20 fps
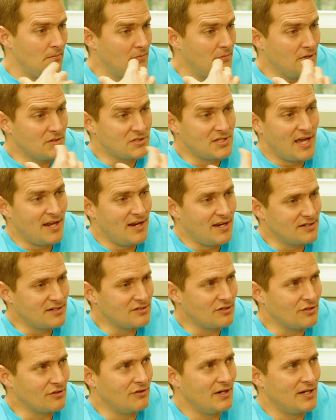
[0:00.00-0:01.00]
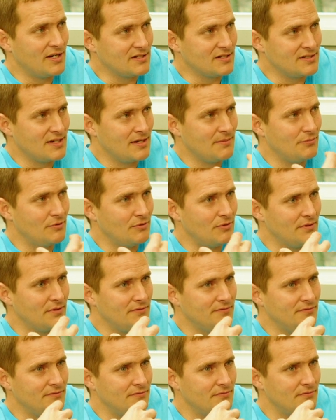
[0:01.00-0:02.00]
those headaches are a great example
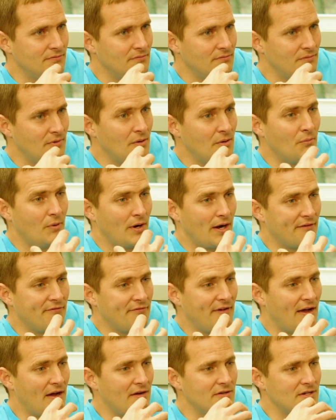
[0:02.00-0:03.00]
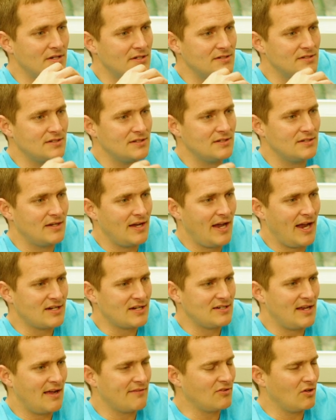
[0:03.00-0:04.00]
of, and what I found is I
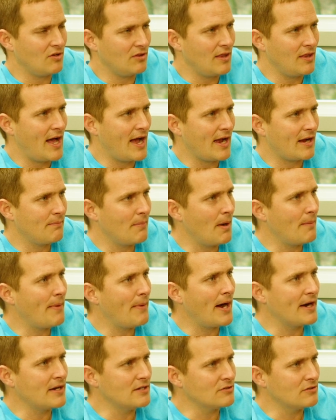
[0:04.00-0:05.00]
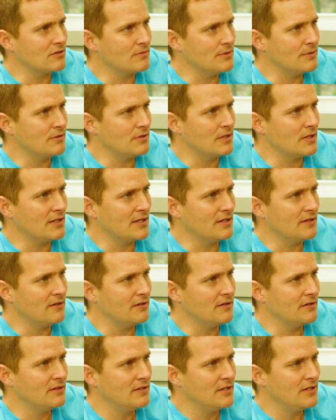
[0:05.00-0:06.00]
actually have to unlock my body's own ability to
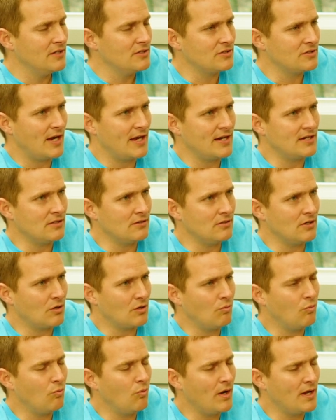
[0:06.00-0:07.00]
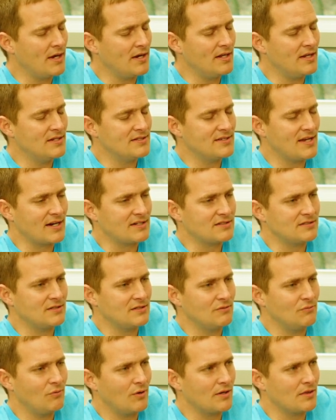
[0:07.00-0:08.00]
heal. So I had to look what is
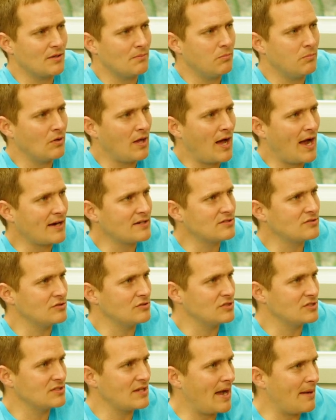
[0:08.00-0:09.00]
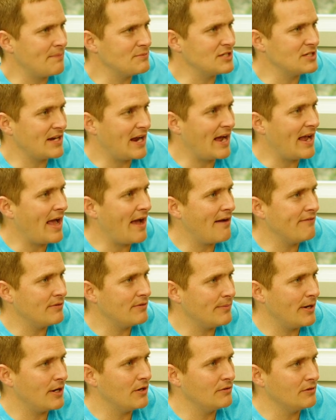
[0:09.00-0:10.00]
actually, what are the blocks or stops that I have
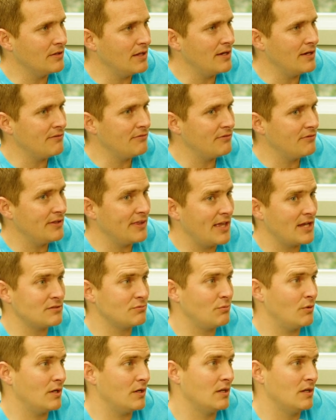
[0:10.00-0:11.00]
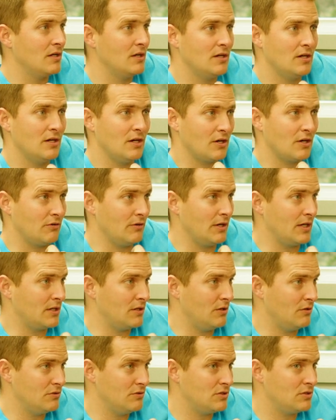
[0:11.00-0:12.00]
in my own life? And that's what a great
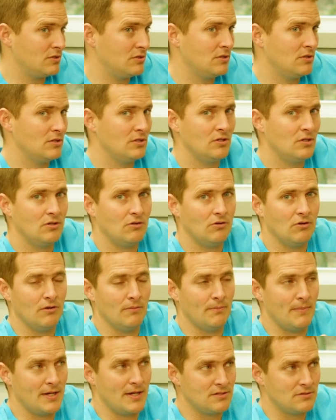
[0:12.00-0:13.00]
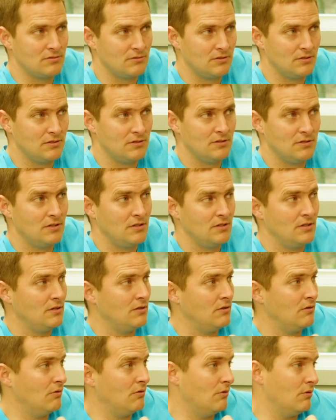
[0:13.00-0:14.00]
coach or a mentor
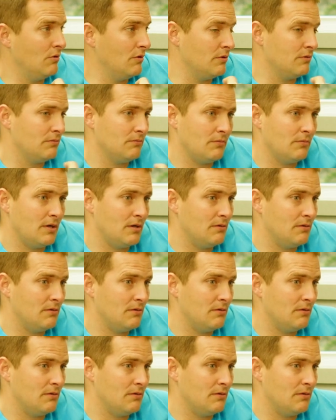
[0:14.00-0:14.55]
or